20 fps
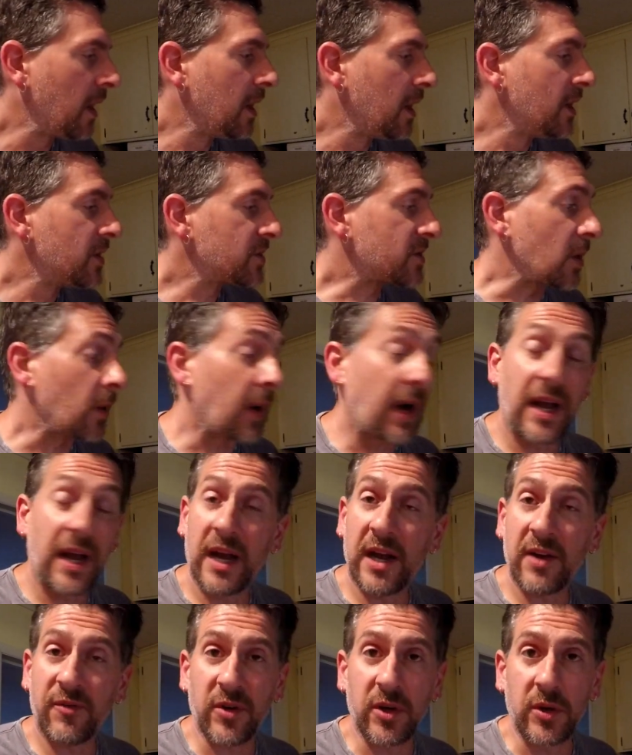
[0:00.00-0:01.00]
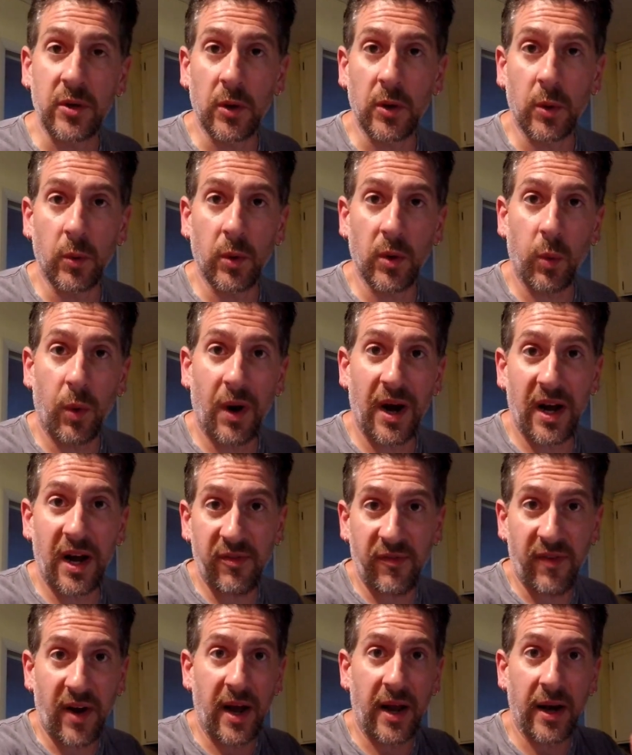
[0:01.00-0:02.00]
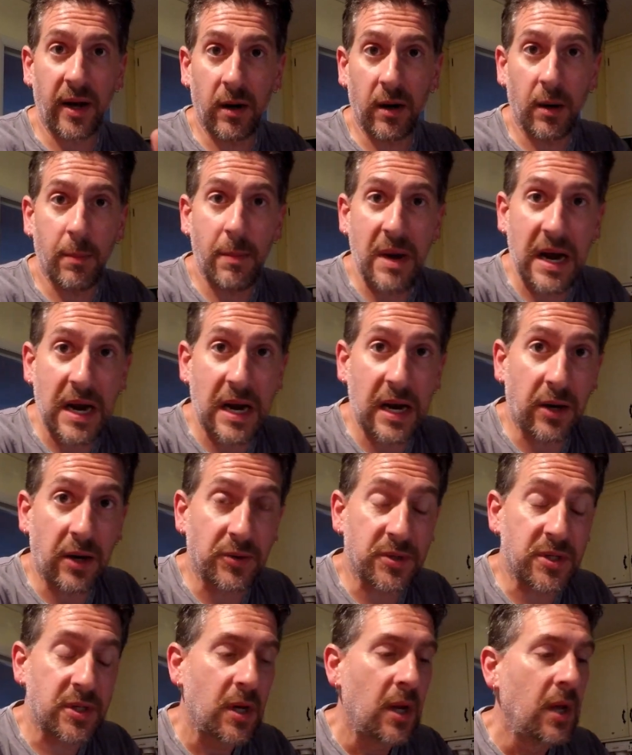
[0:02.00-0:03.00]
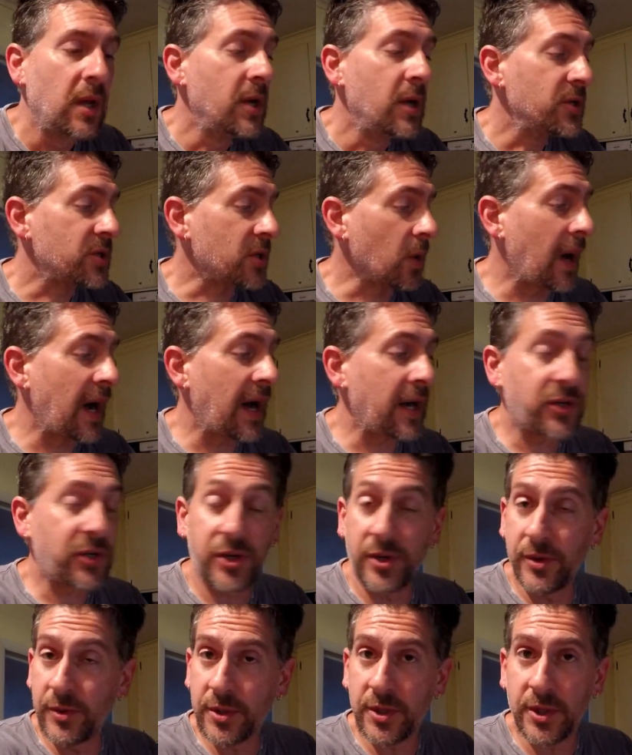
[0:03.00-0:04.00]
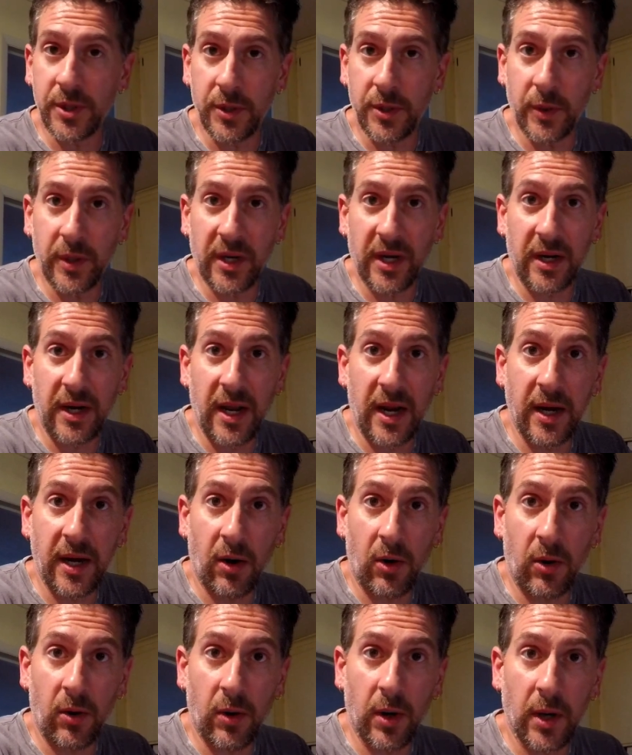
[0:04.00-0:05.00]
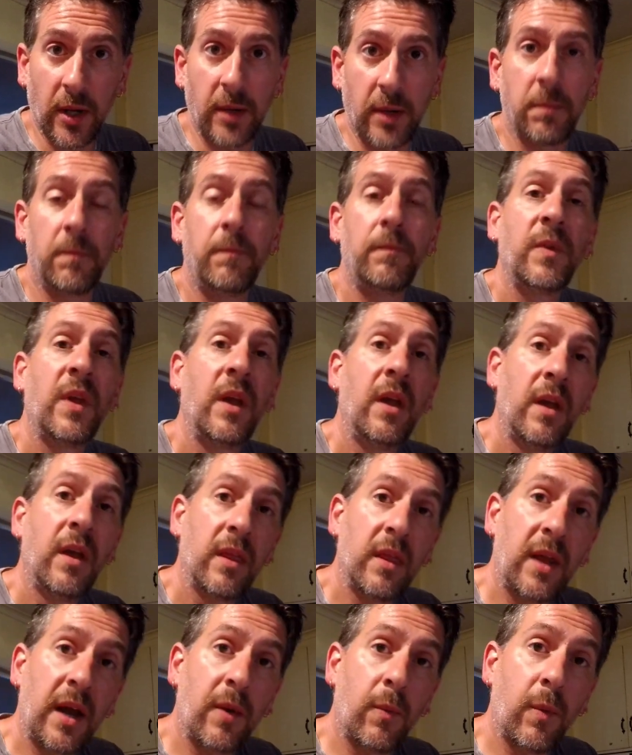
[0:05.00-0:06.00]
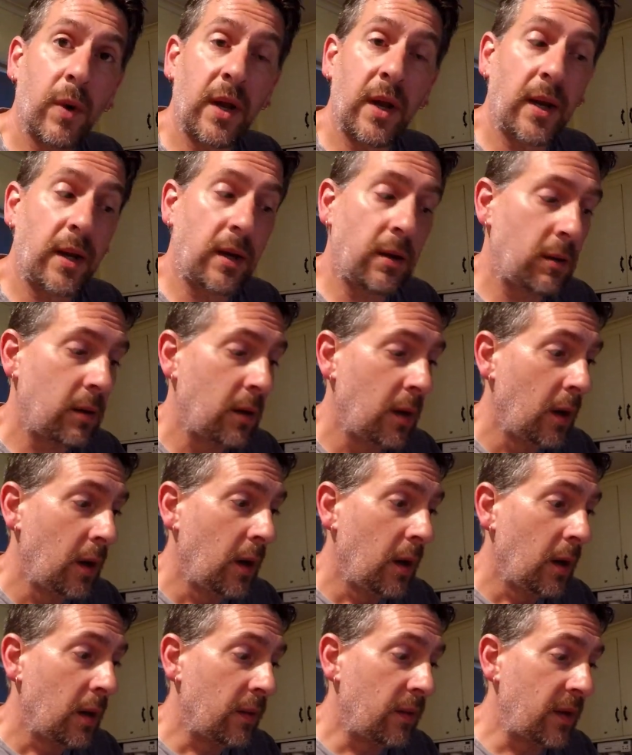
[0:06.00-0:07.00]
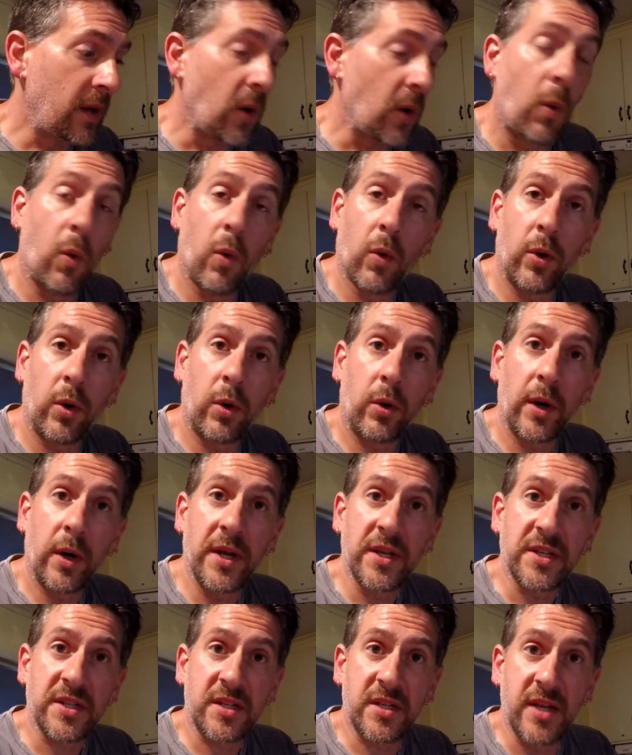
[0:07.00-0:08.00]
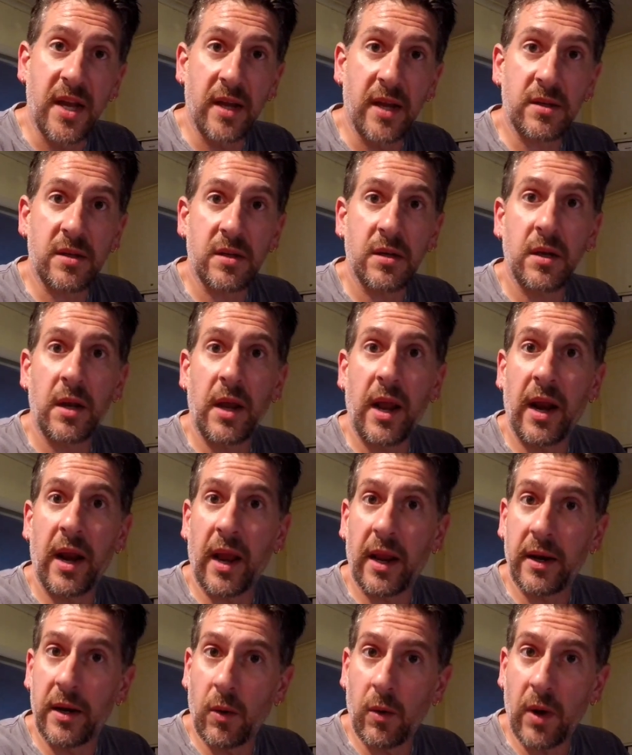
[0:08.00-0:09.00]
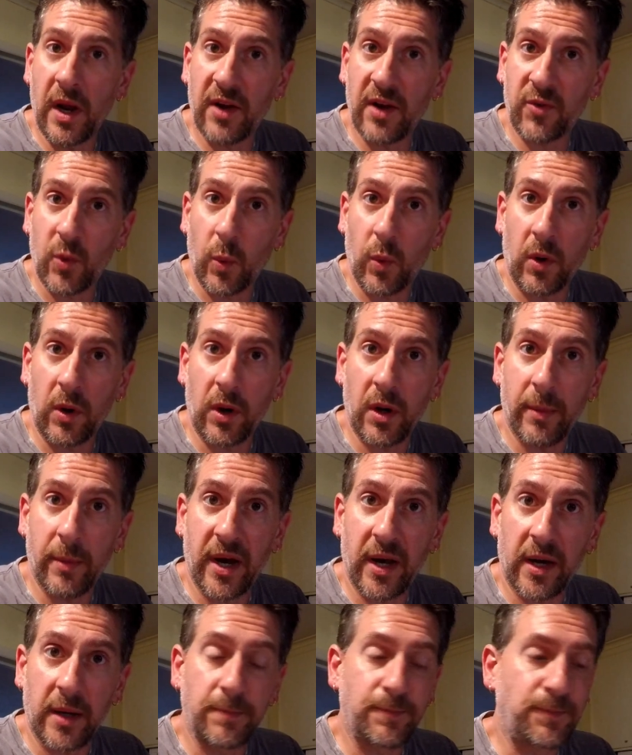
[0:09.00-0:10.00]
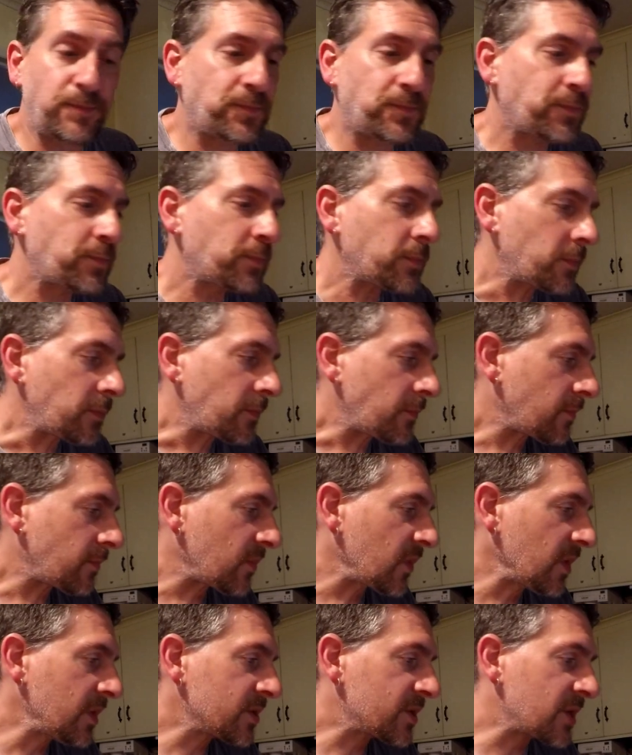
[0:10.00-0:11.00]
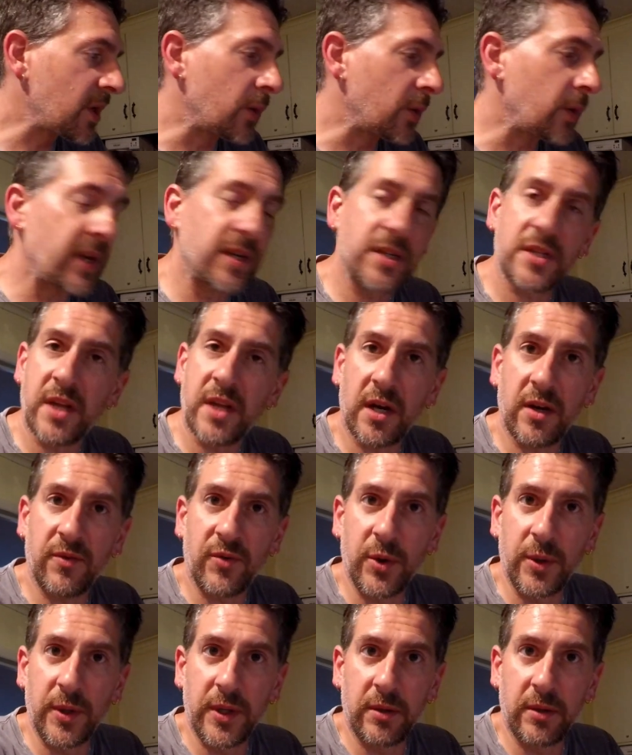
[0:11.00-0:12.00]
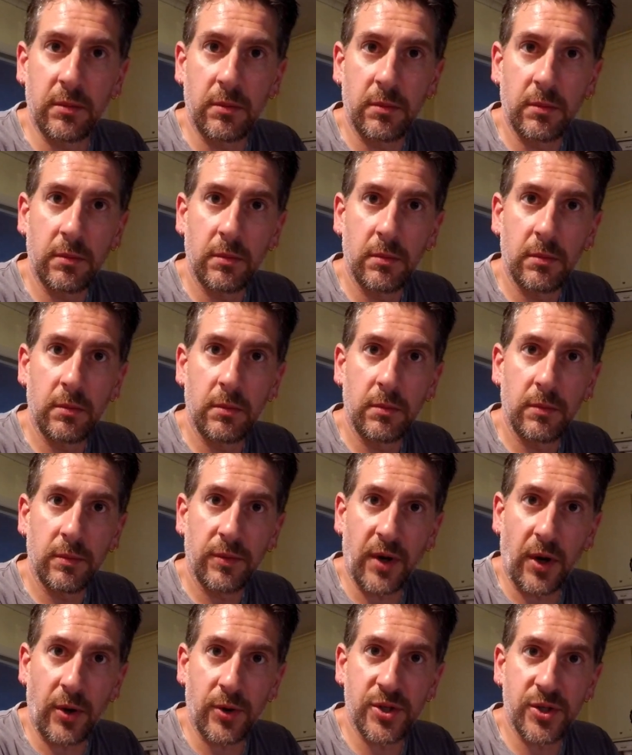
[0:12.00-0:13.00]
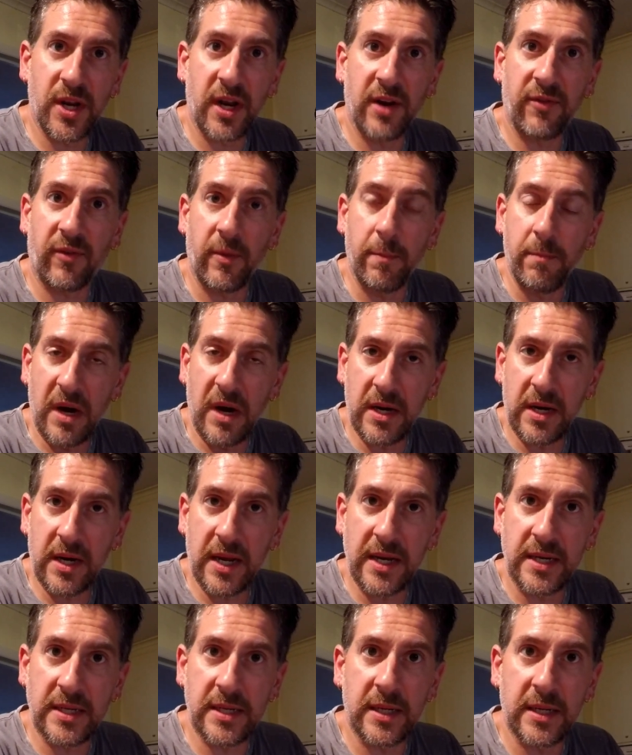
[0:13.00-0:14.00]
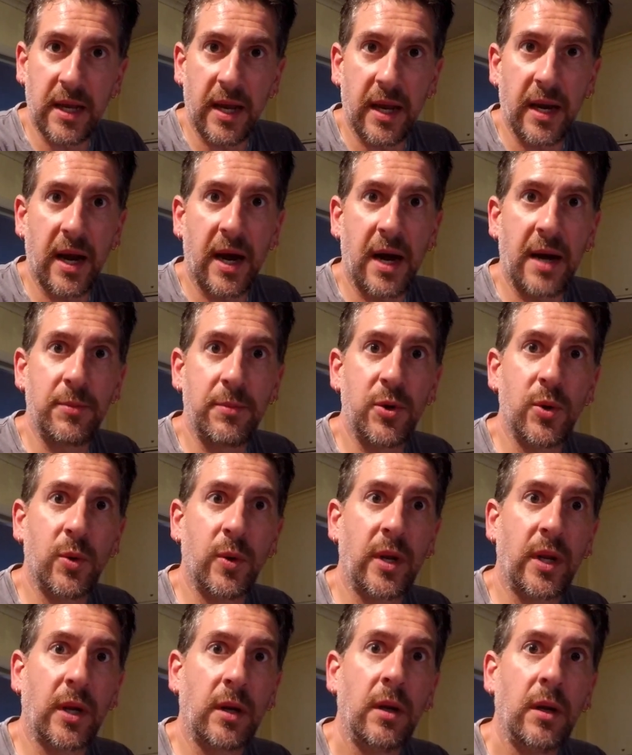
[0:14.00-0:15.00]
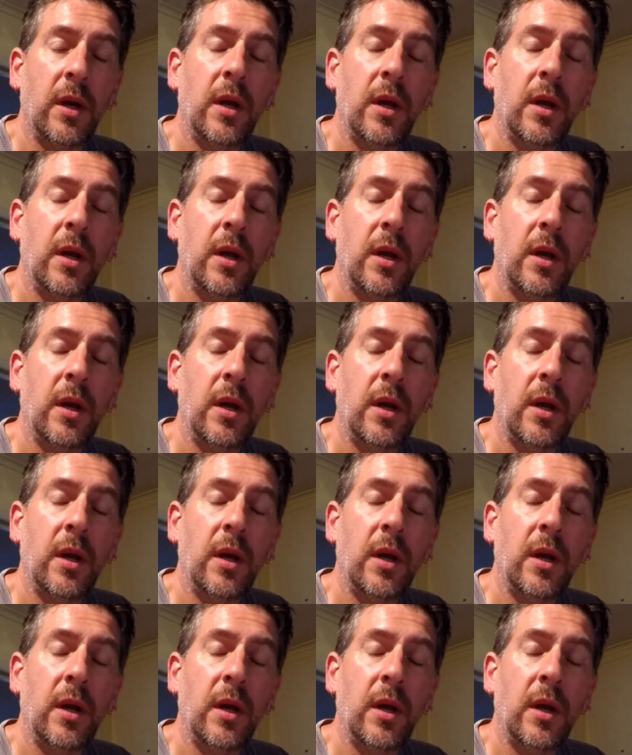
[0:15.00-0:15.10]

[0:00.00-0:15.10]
So I have to do it with Wi Fi here at my house. So I choose to do it a day early. That way the order is sent and I don't have to worry about it. So instead of doing Thursday for Monday today, I'm doing